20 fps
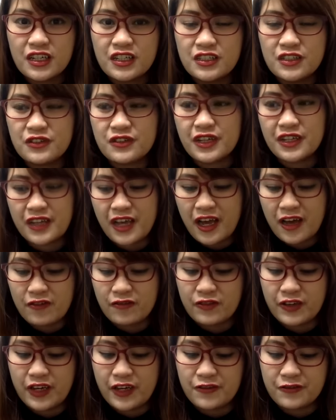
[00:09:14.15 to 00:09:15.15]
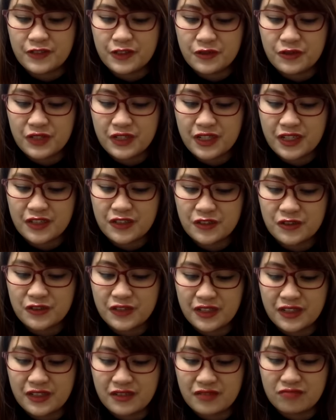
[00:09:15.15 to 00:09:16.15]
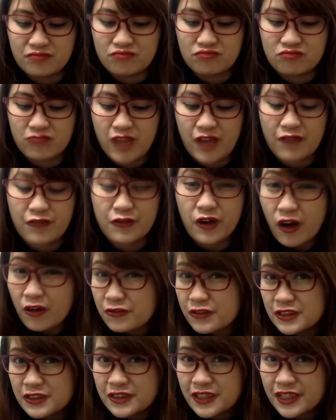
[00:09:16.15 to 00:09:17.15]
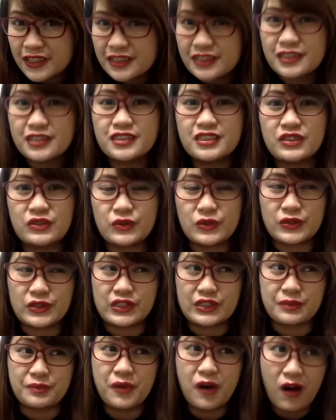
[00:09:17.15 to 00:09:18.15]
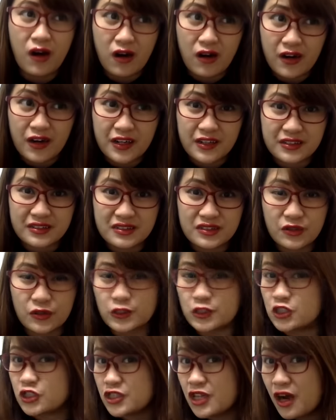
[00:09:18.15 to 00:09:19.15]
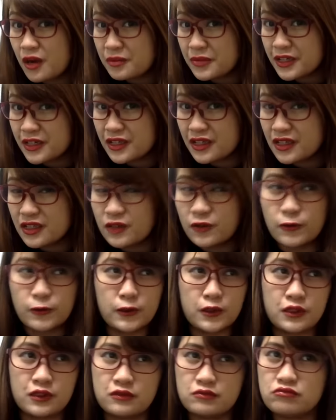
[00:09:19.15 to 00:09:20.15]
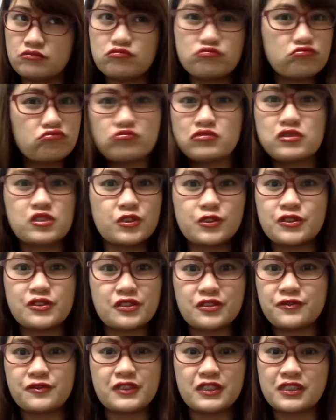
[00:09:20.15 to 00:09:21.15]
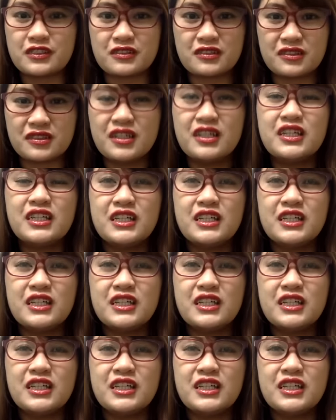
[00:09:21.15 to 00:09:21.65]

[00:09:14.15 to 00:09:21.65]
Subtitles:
you can have every weekend, you can have coffee together, or parks, or shopping, or sorts of things.